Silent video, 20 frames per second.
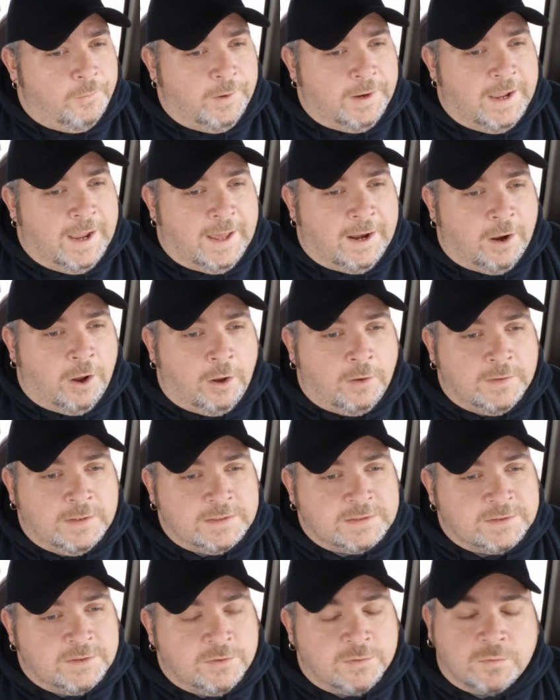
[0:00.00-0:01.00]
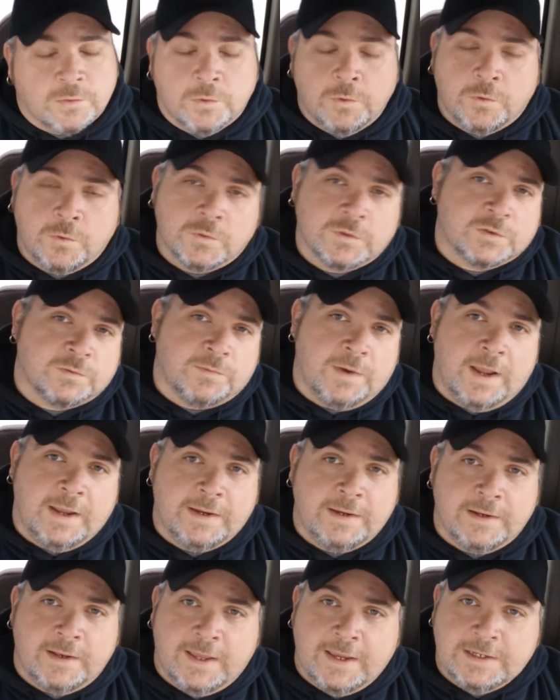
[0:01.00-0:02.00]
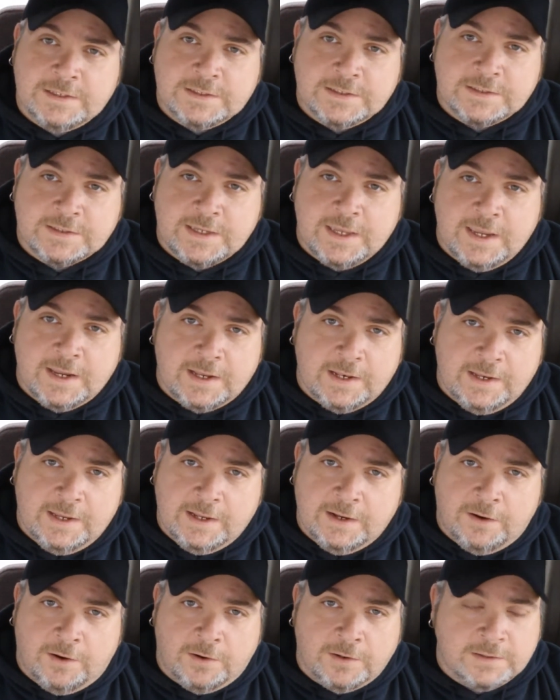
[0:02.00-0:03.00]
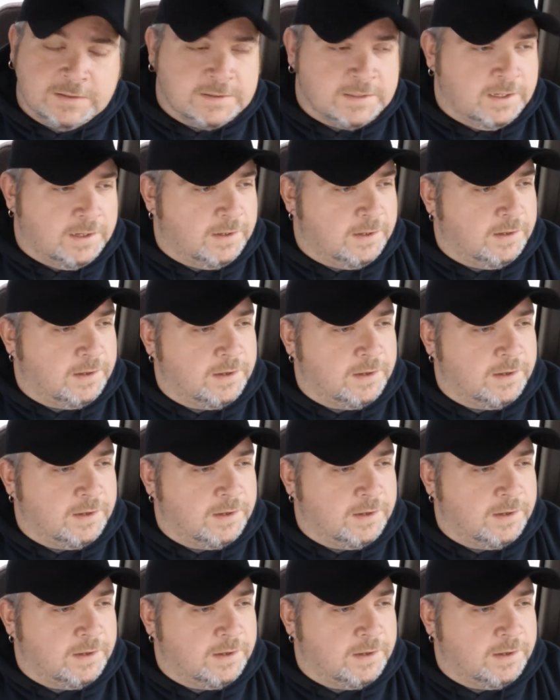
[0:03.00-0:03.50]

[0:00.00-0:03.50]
We got all these new rules and regulations kicking in on us.